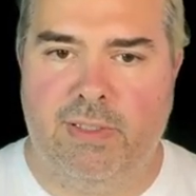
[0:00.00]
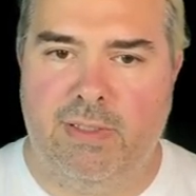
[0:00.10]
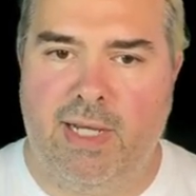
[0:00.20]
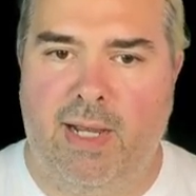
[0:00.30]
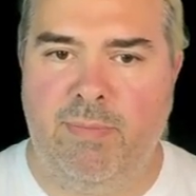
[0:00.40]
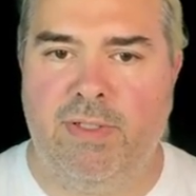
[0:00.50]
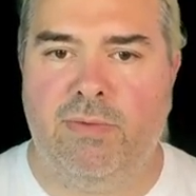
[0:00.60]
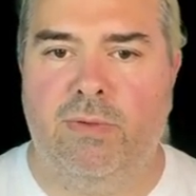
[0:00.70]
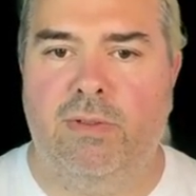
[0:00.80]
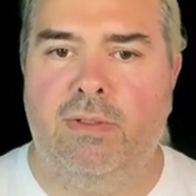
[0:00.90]
Tap the
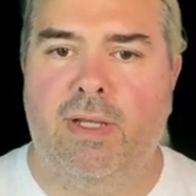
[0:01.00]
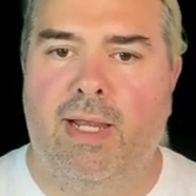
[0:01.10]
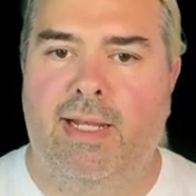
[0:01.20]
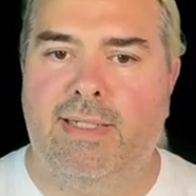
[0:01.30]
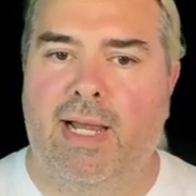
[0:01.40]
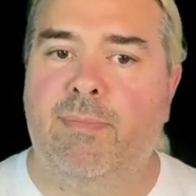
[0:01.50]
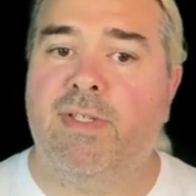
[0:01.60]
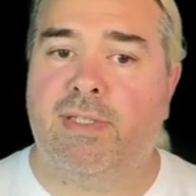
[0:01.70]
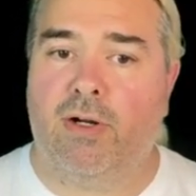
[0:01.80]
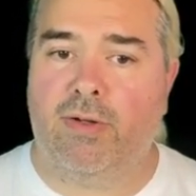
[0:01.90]
tool and tap the
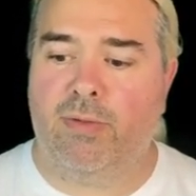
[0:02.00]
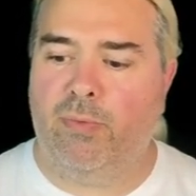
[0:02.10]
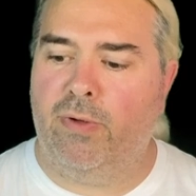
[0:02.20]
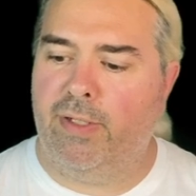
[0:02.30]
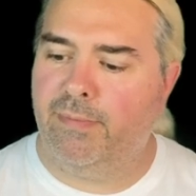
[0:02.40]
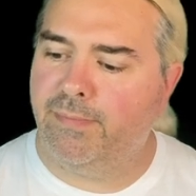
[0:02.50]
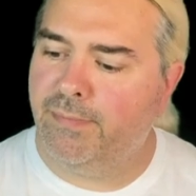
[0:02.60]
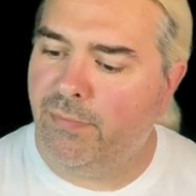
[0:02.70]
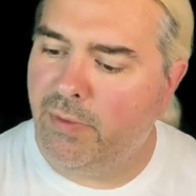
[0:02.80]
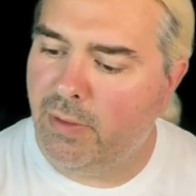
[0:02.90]
start of the point.
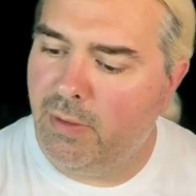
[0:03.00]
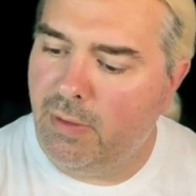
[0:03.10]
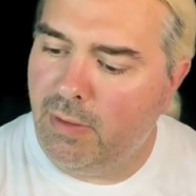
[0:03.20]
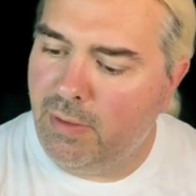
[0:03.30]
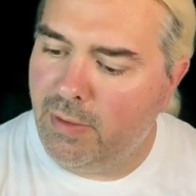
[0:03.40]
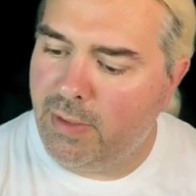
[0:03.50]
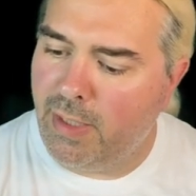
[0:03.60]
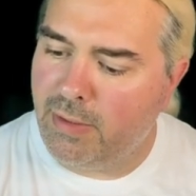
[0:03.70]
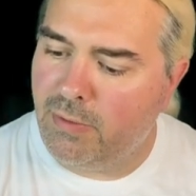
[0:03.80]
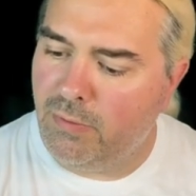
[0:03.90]
The
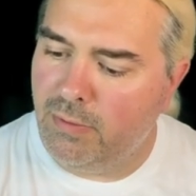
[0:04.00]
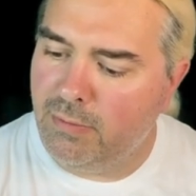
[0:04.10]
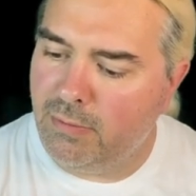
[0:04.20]
text tool